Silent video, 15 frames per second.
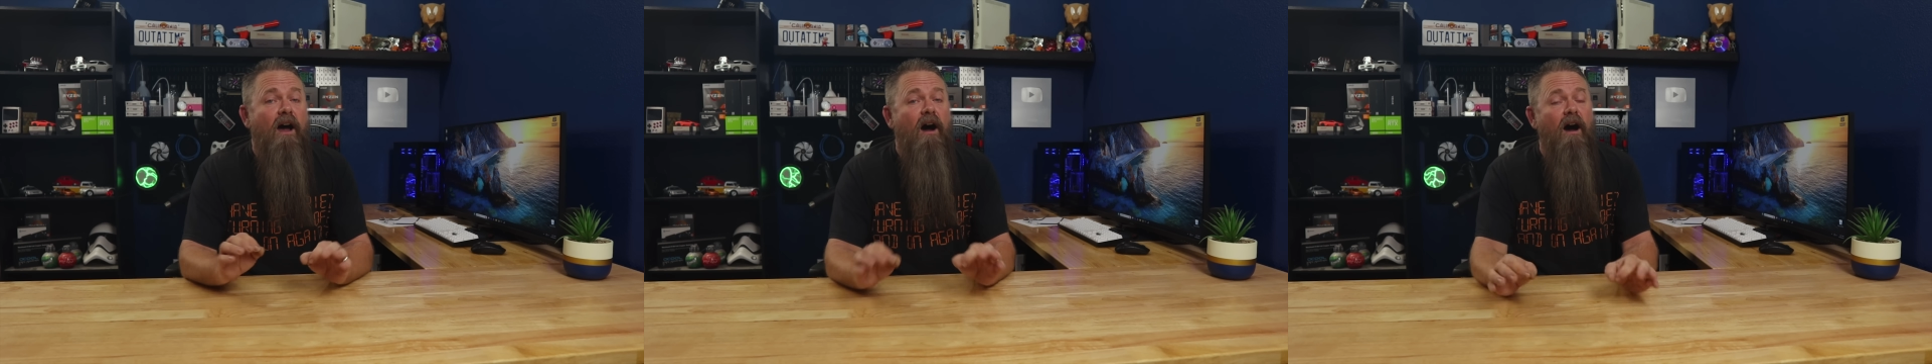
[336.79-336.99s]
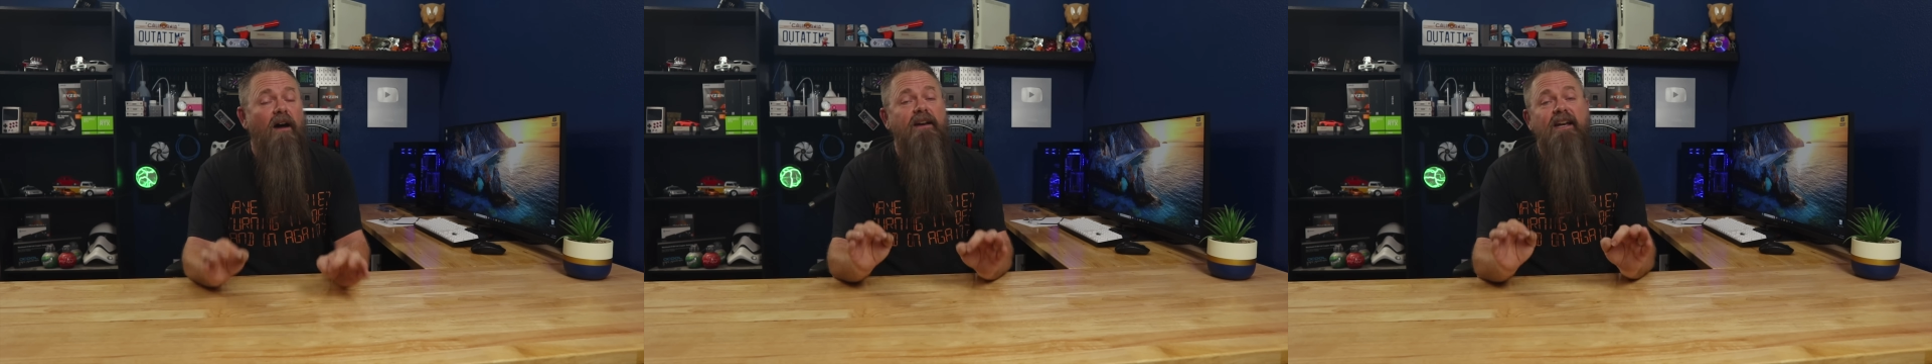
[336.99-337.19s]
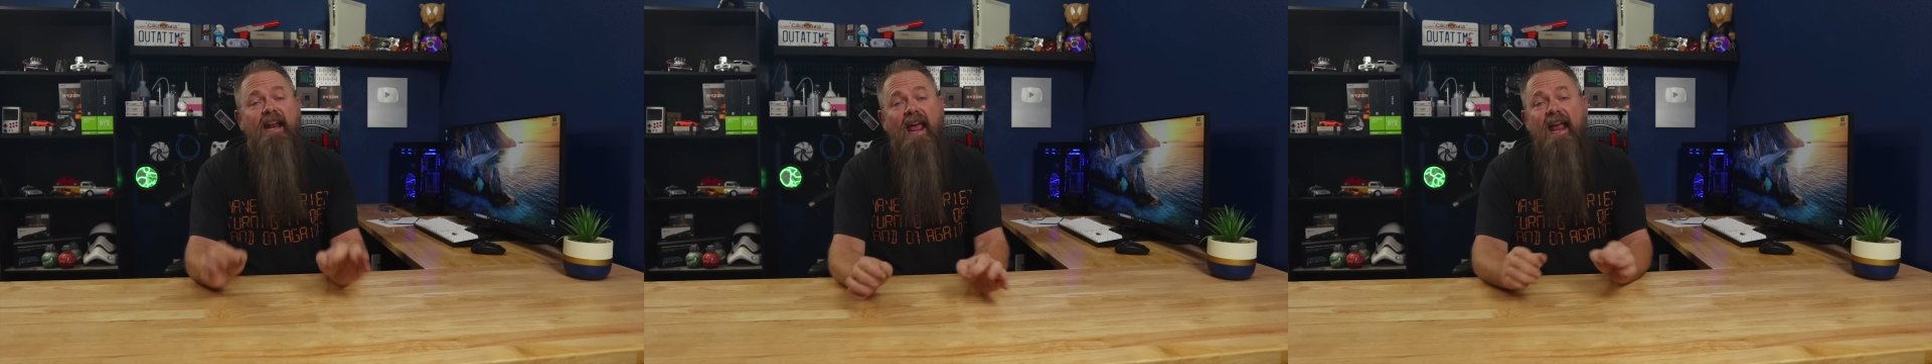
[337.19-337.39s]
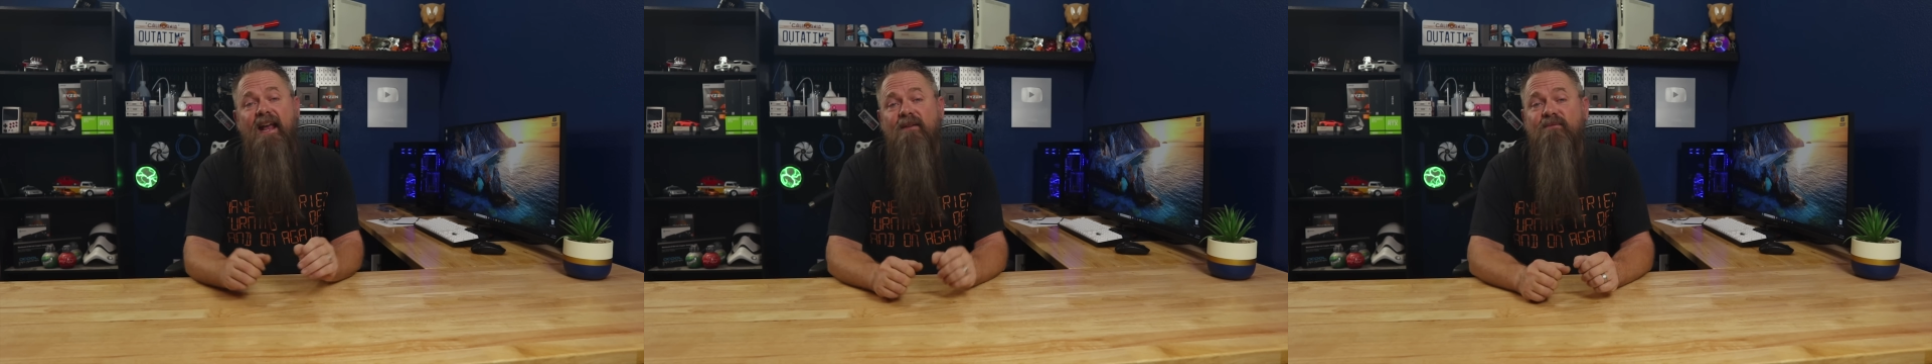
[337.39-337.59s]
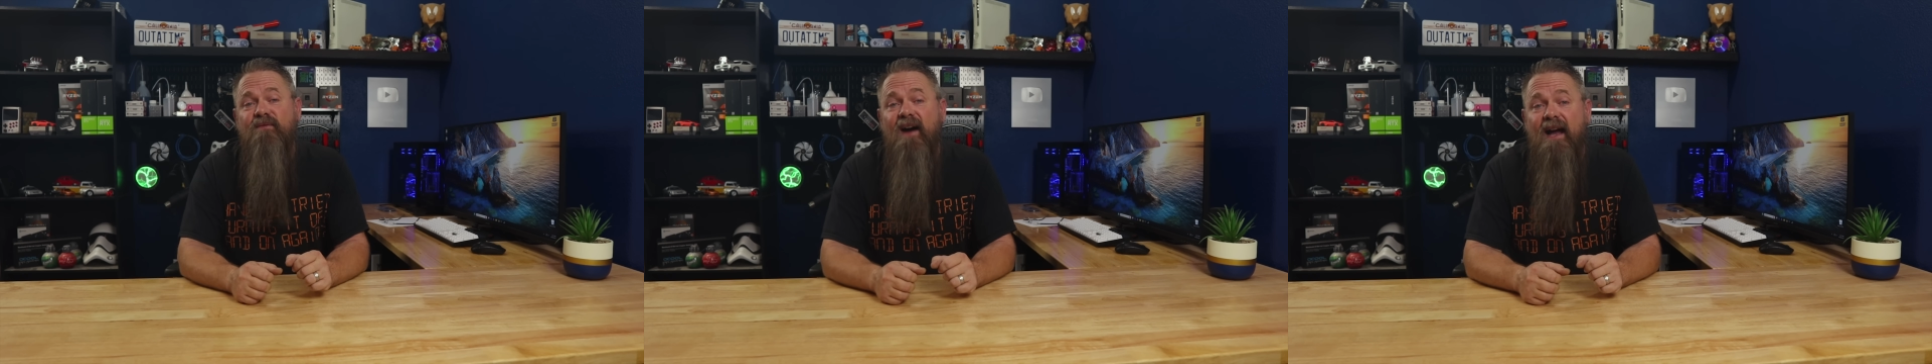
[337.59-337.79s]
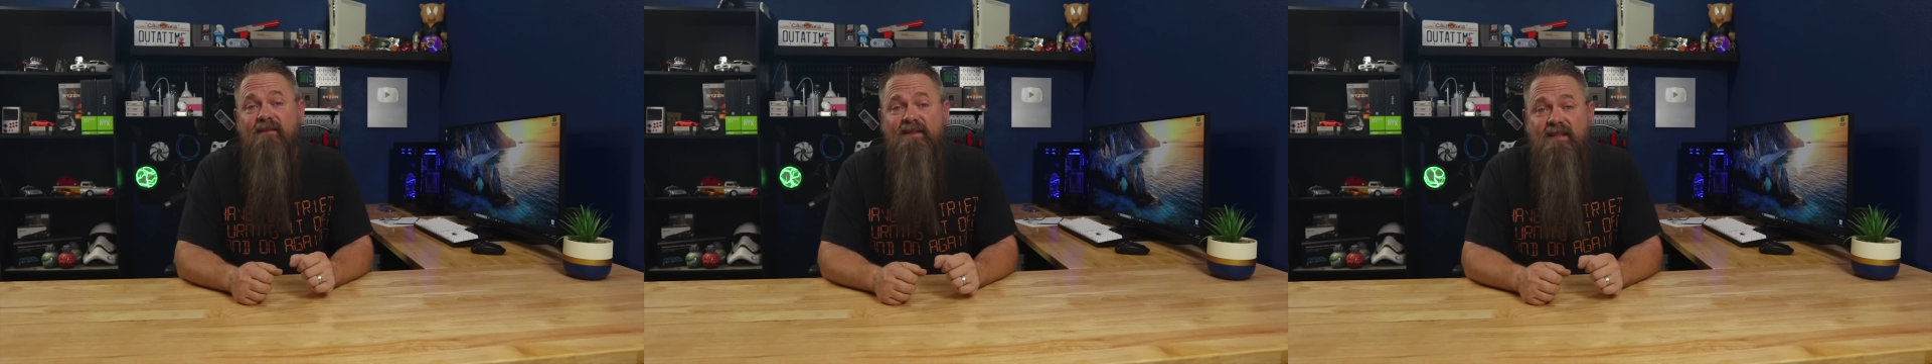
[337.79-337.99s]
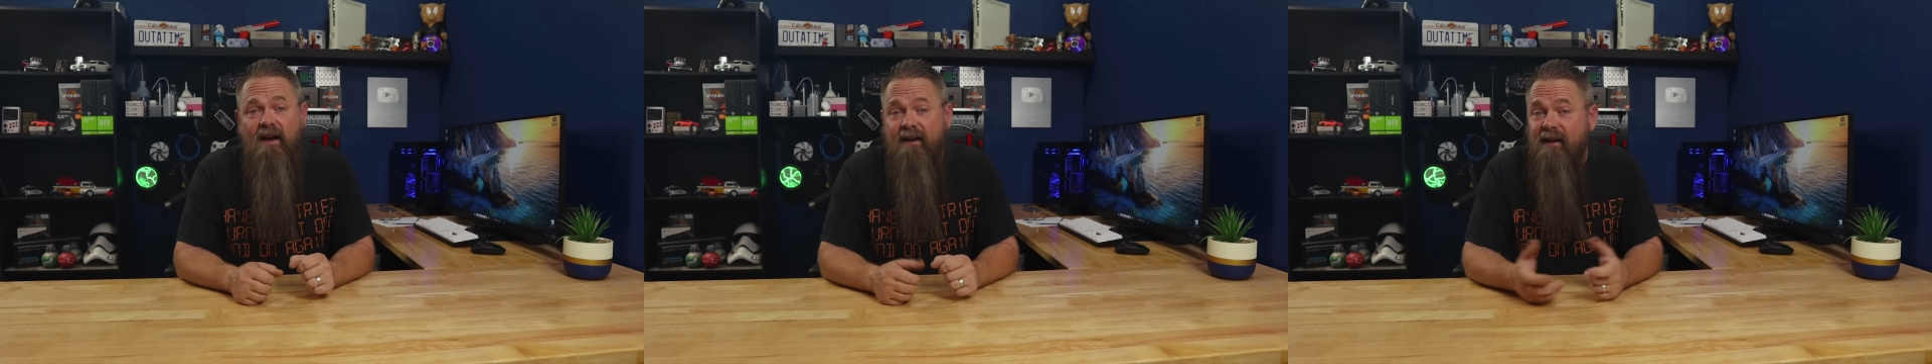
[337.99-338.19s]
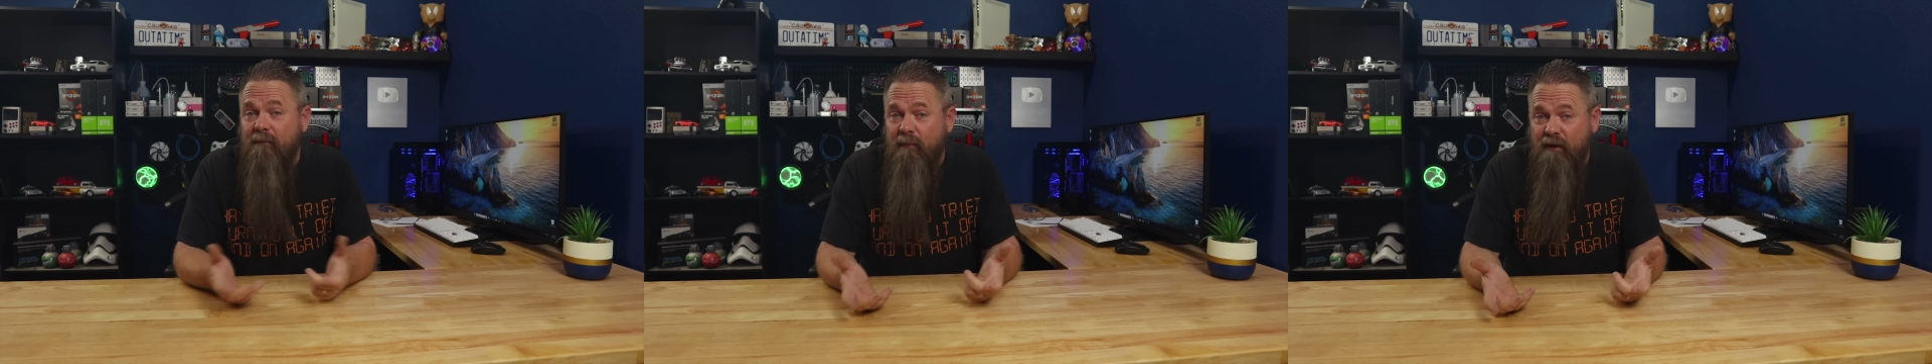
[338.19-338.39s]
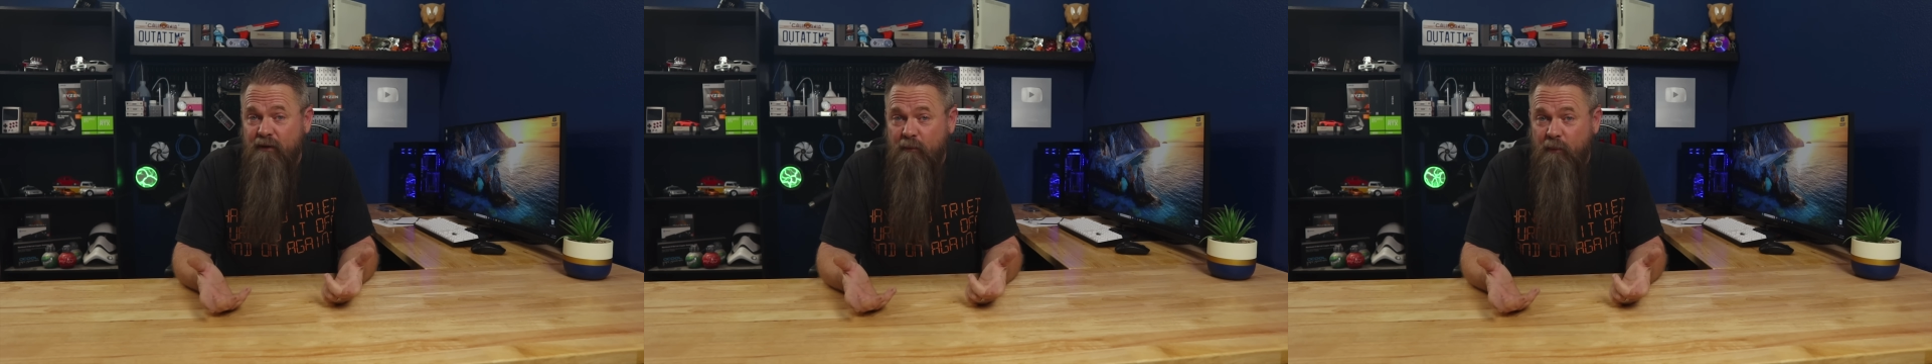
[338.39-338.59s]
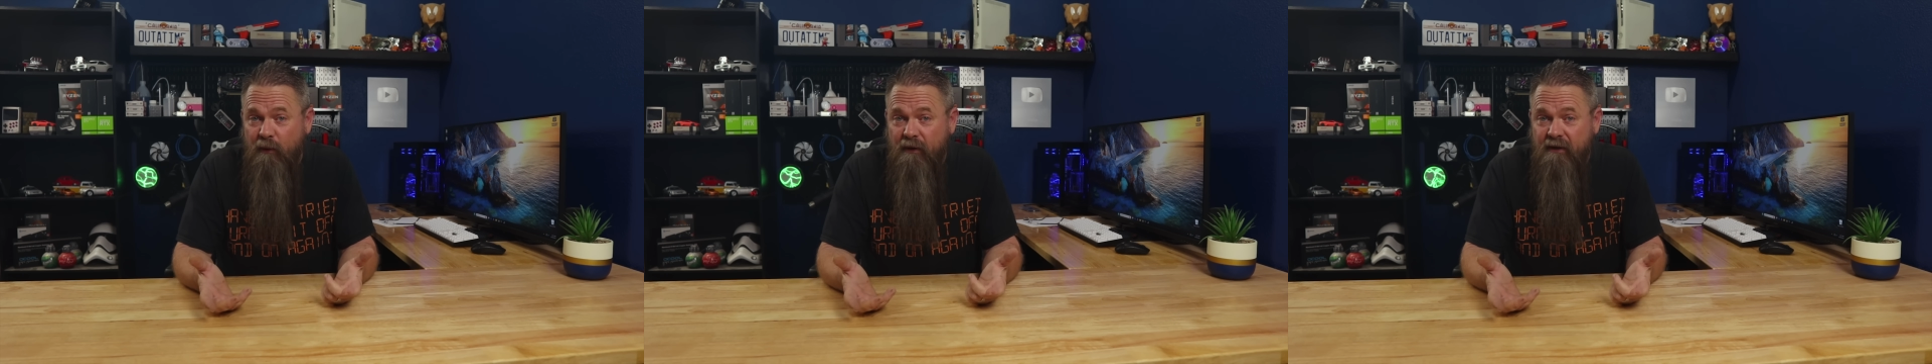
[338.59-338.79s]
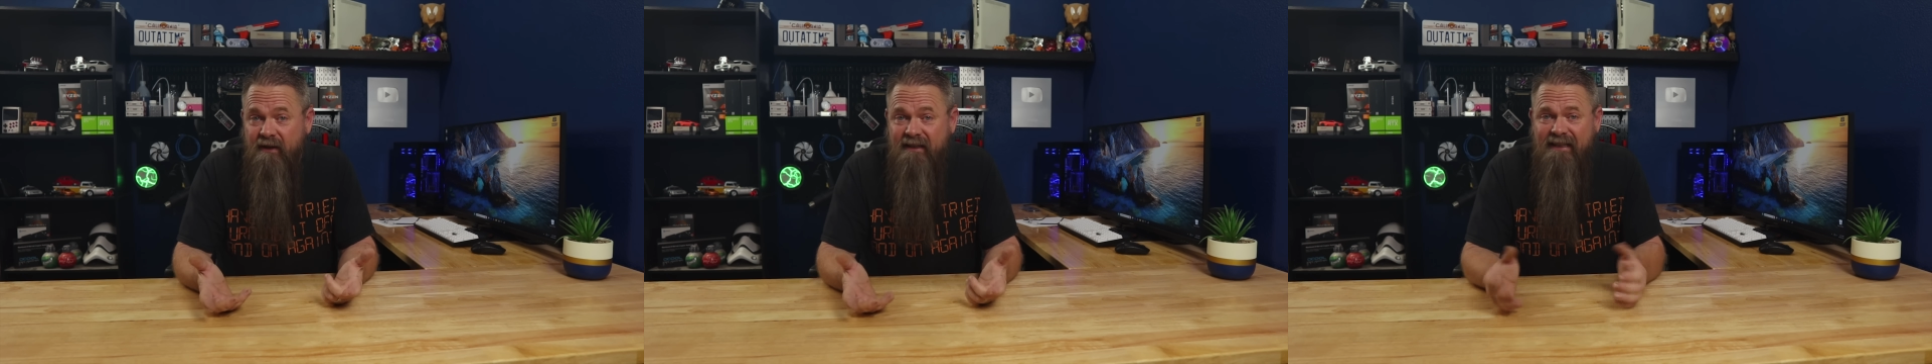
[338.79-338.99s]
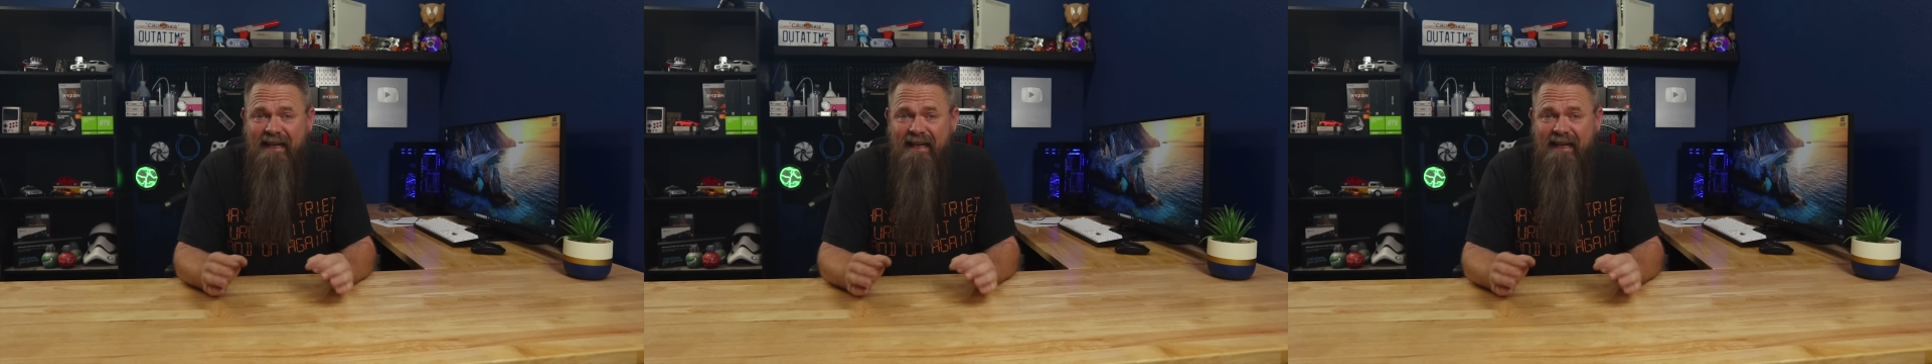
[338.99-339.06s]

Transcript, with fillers: on an AM5 socket motherboard.